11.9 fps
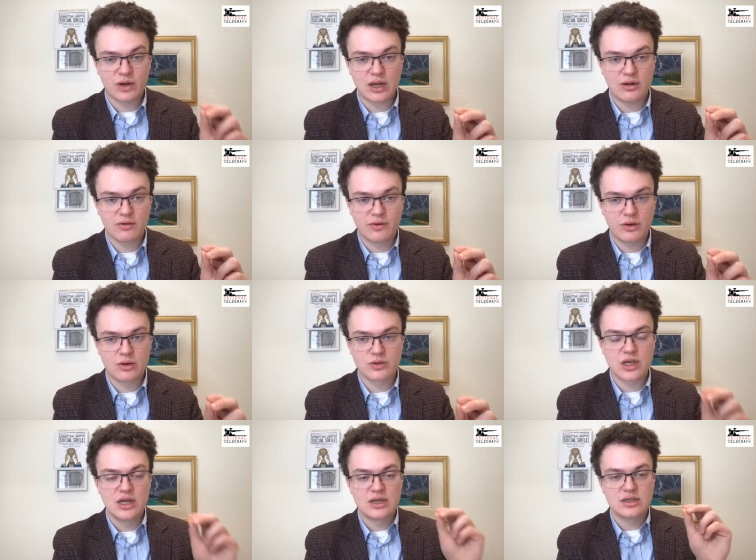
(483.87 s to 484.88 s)
forget your
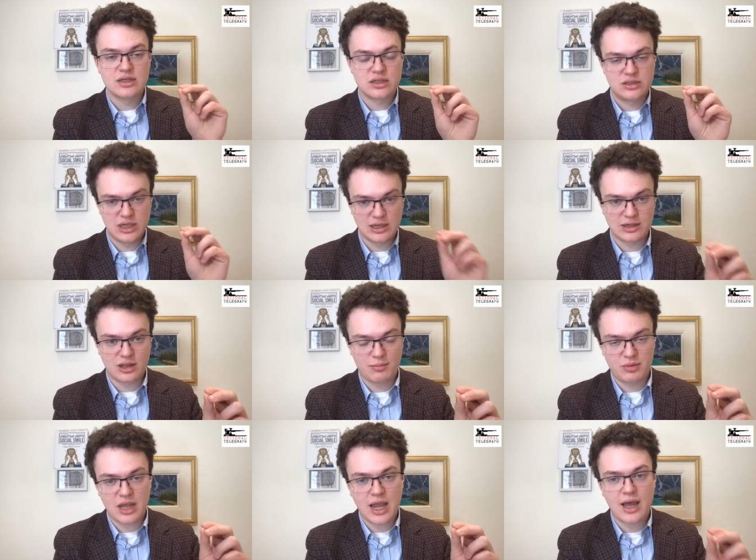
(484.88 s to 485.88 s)
voters, stick to the
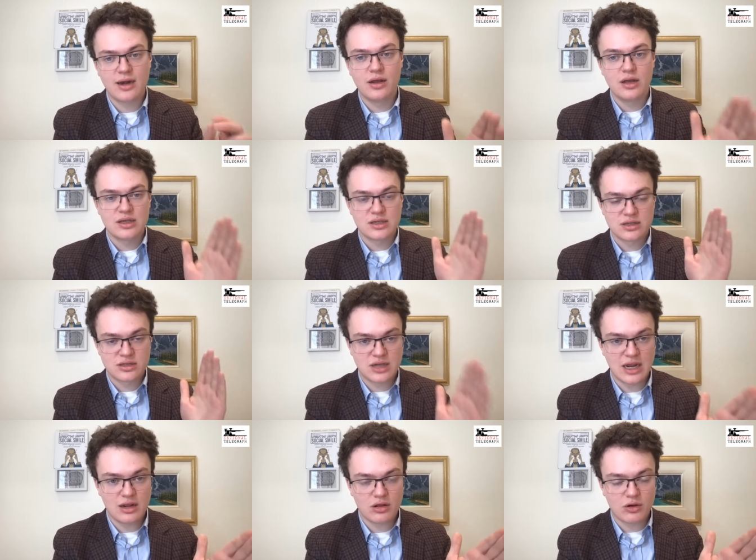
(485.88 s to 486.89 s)
plan,
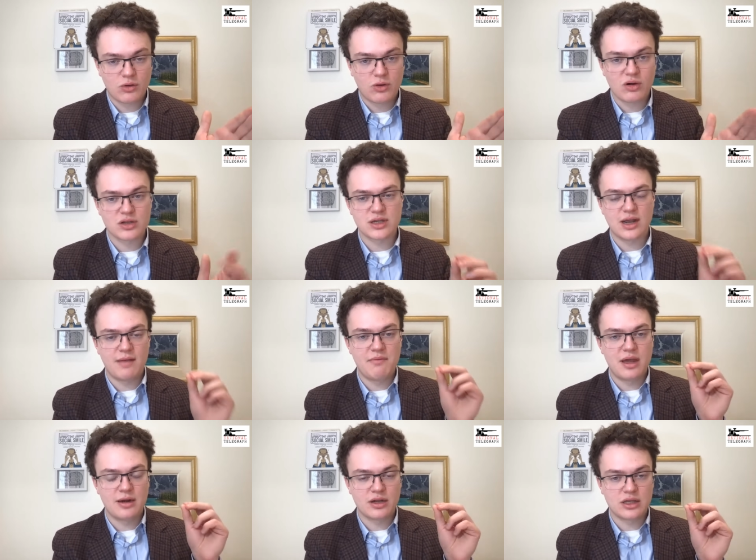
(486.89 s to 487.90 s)
stay the course, and
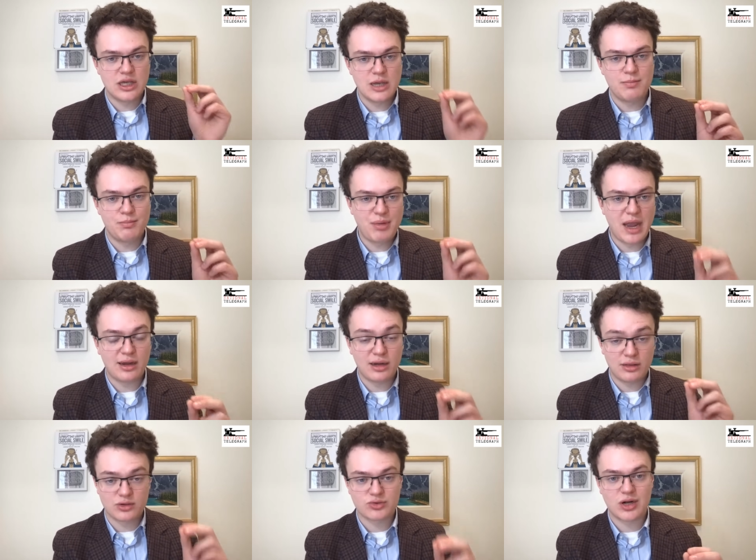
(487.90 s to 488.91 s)
then keep
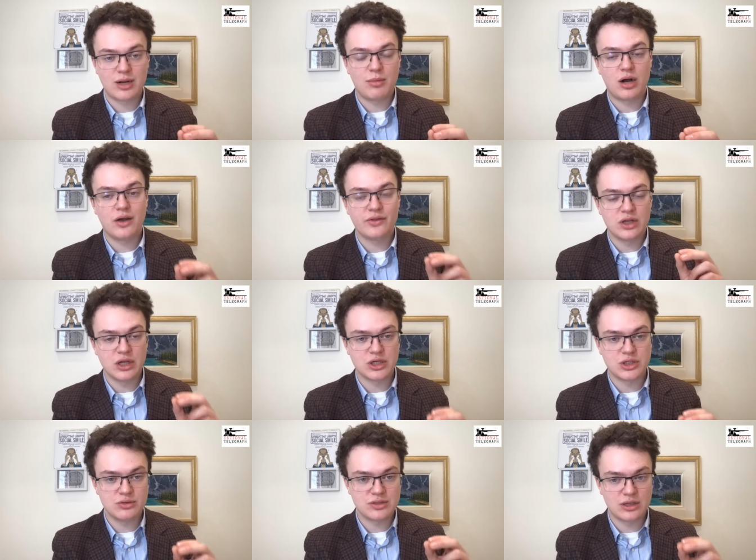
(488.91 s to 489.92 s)
banging the drum on the
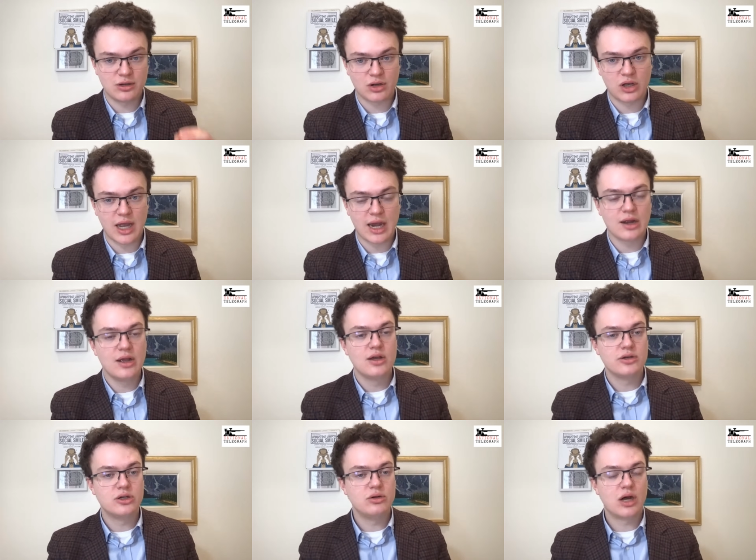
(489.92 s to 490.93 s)
issues that you're good at.
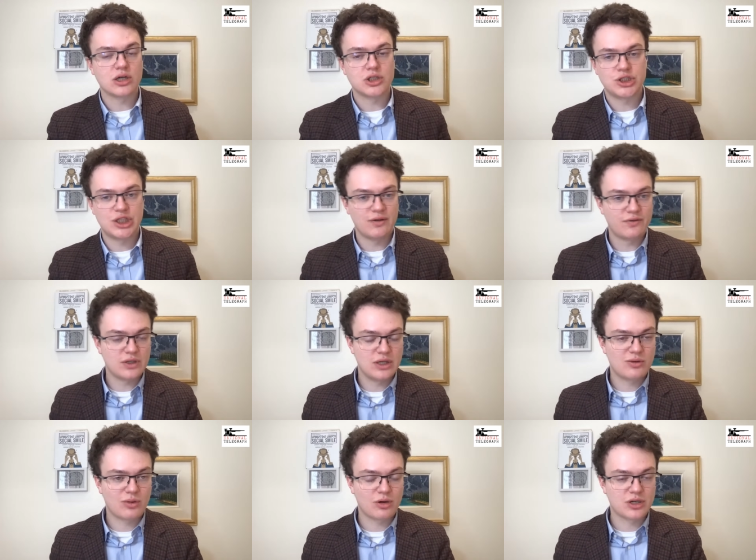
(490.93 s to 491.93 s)
Do not shift
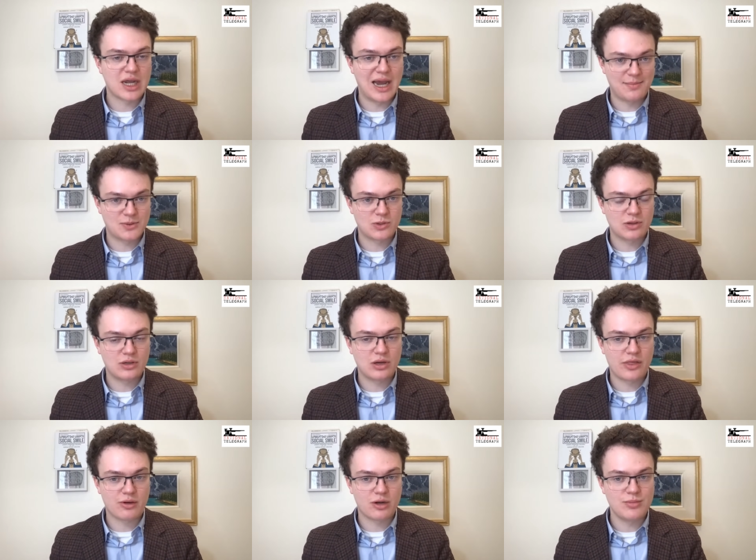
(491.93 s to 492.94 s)
in order to capture
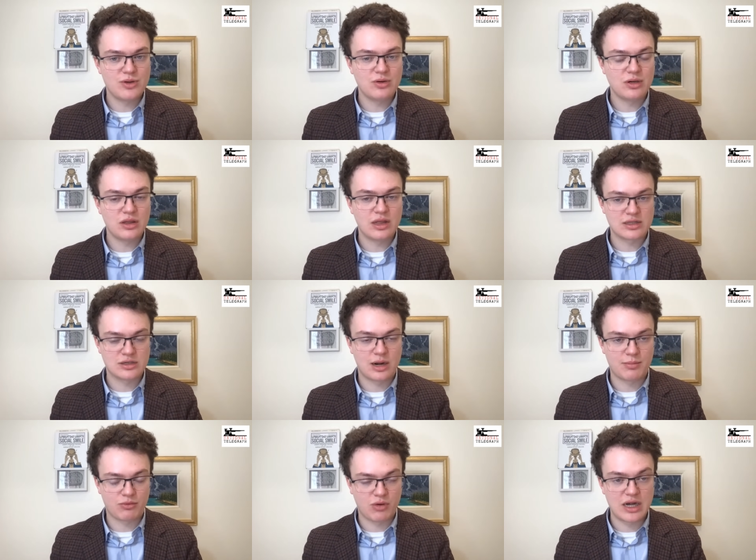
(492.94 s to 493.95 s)
another community that's
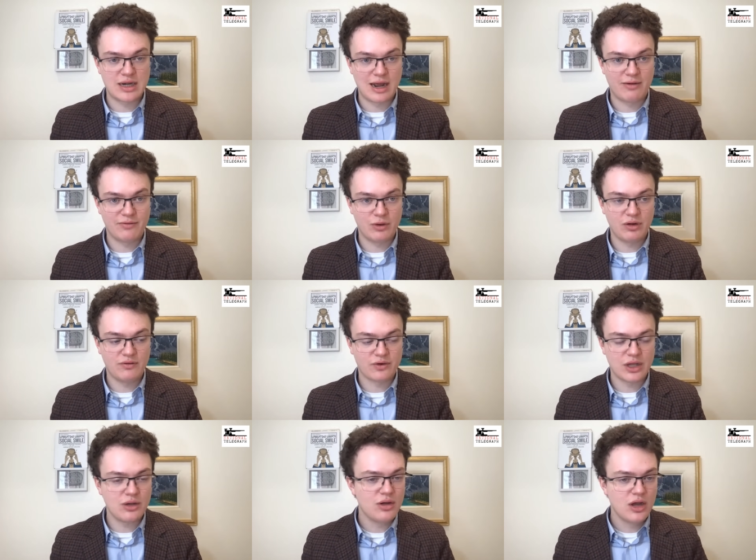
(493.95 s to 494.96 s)
not right now voting
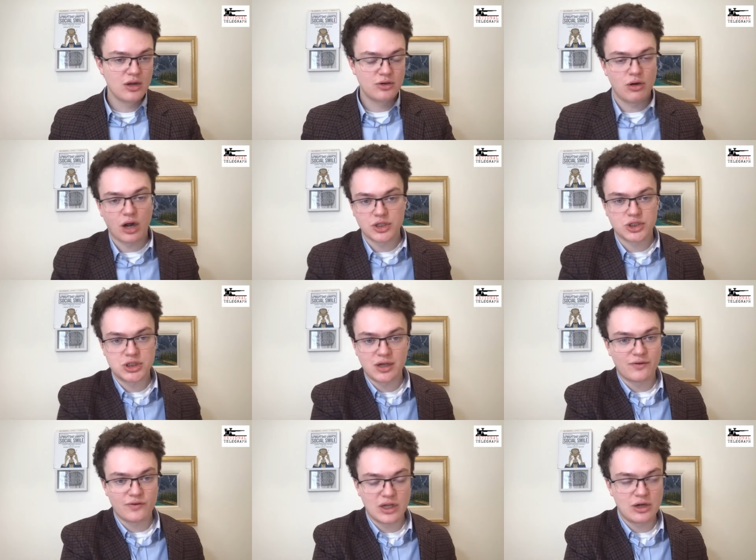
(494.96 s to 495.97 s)
for you. Do not
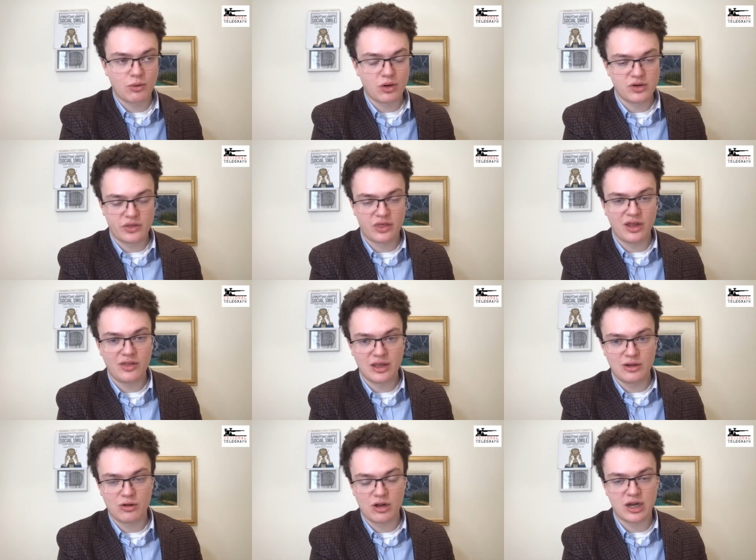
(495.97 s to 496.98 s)
shift in order to think
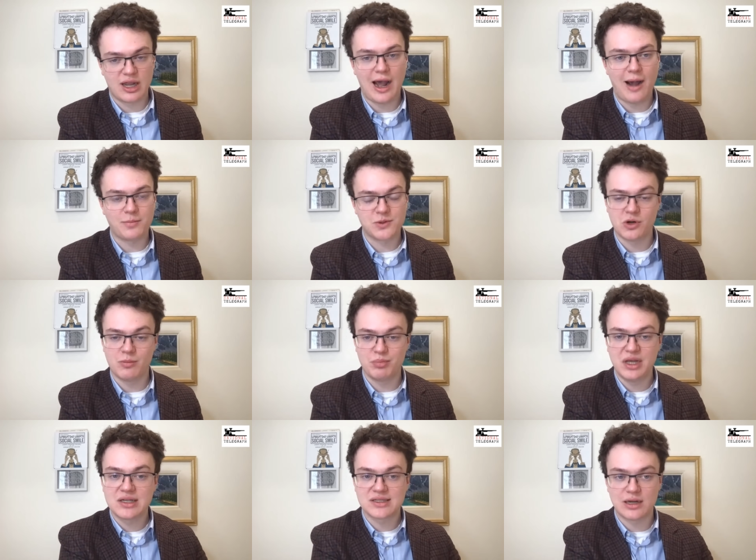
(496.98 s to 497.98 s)
that you're going to capture a
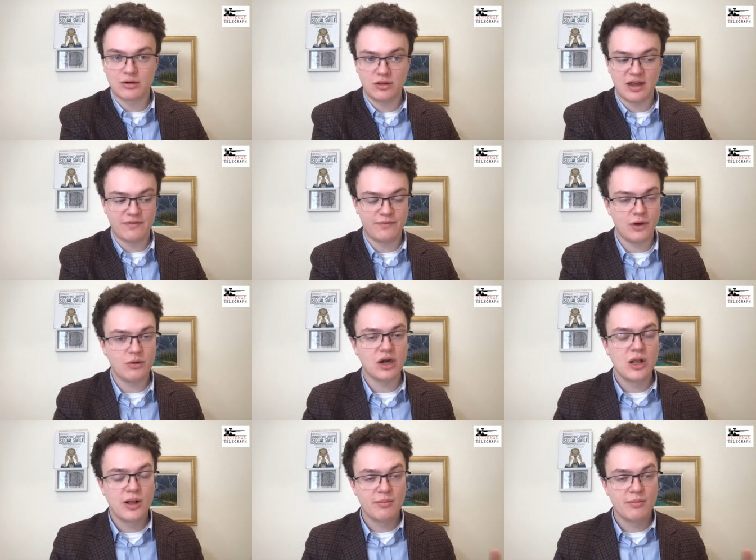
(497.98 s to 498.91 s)
big center-left vote.